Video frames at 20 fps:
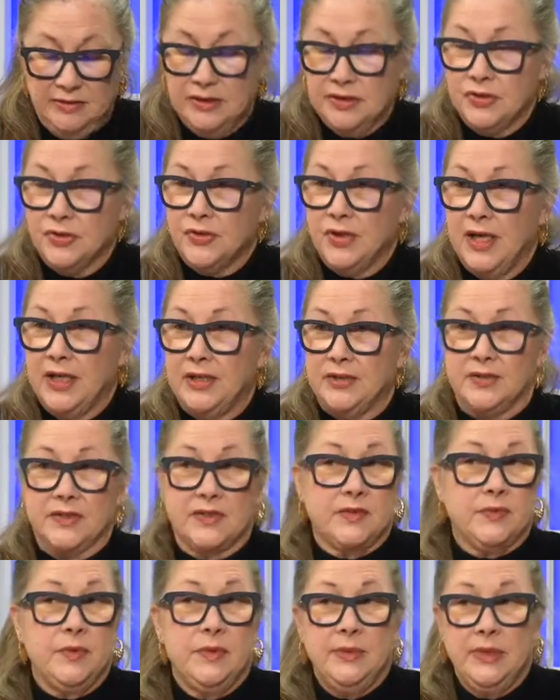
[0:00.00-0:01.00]
Can track your
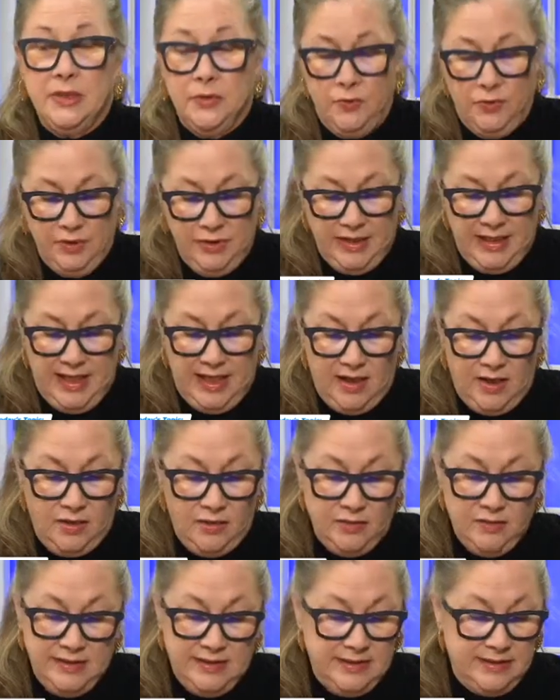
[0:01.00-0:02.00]
swimming
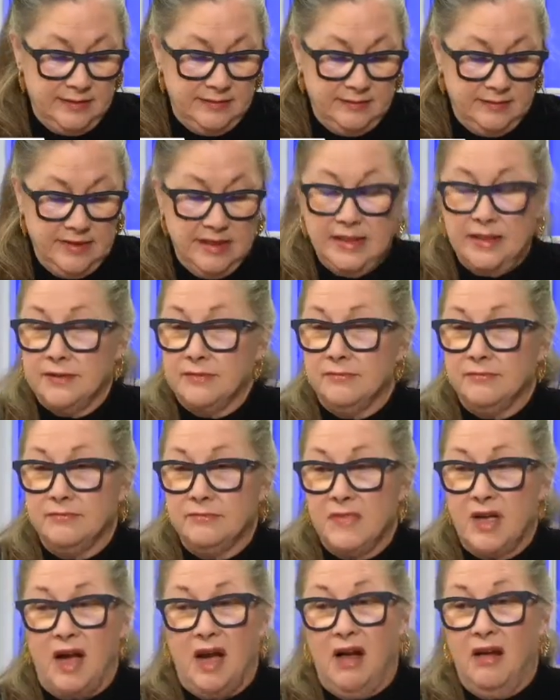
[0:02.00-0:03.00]
workouts
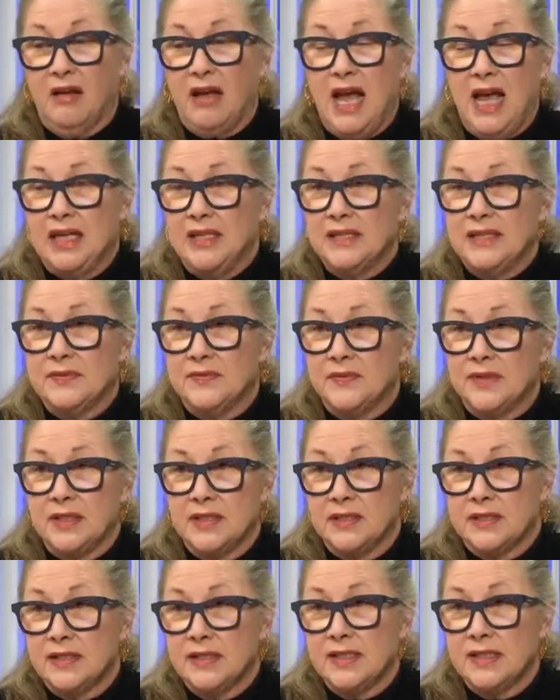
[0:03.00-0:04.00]
and all kinds of
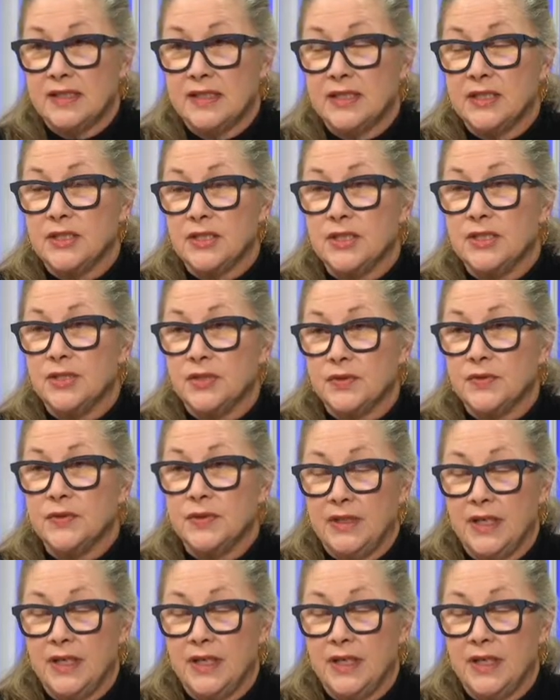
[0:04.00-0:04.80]
things. It can do.